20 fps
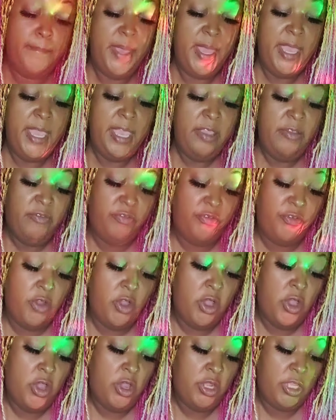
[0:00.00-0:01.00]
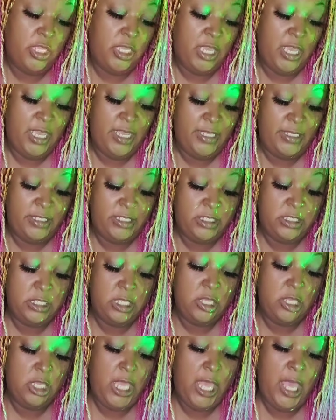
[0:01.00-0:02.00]
bank fraud case,
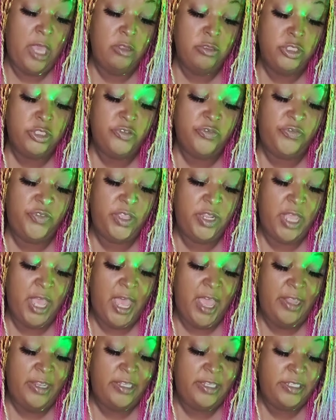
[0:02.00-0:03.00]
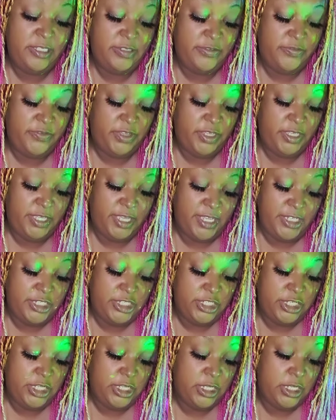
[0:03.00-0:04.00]
counterfeit
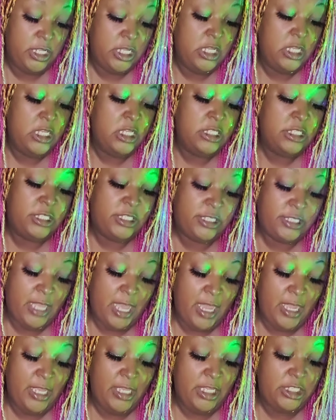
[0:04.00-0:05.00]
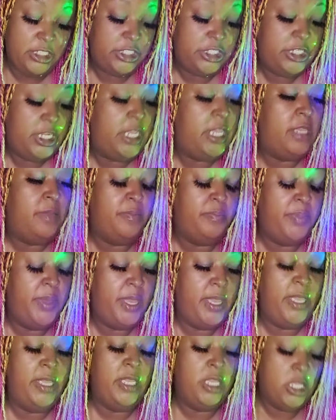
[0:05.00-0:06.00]
identification, stock exchange
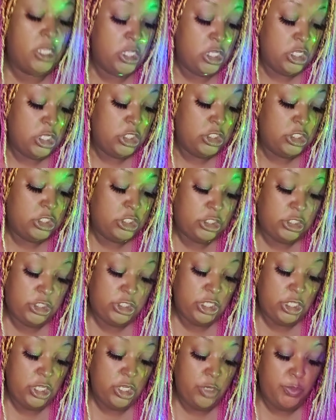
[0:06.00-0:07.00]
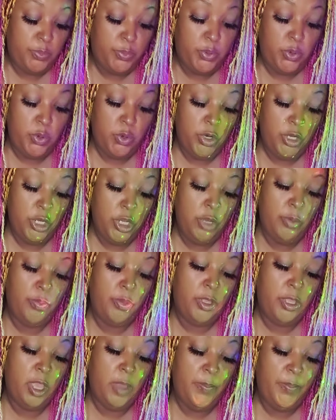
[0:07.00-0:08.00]
bank, Singapore
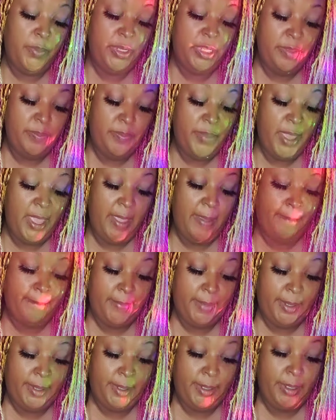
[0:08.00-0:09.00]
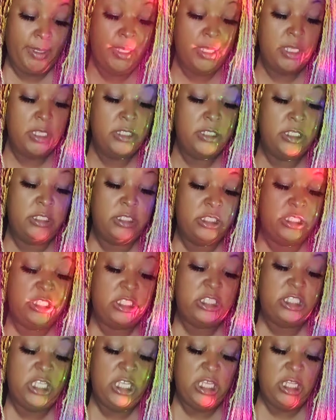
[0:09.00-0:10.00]
company bank money. This is
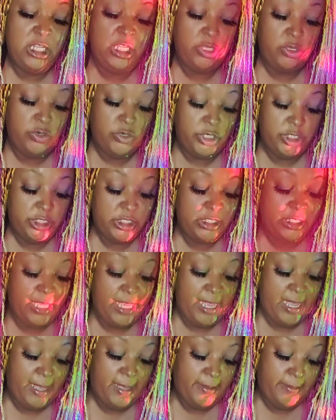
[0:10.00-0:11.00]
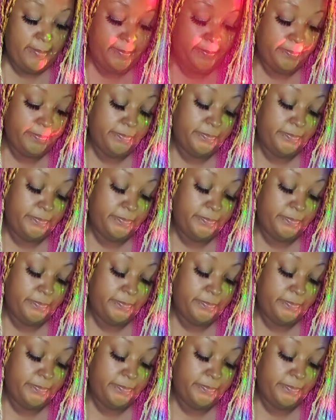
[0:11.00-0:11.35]
stealing or scam.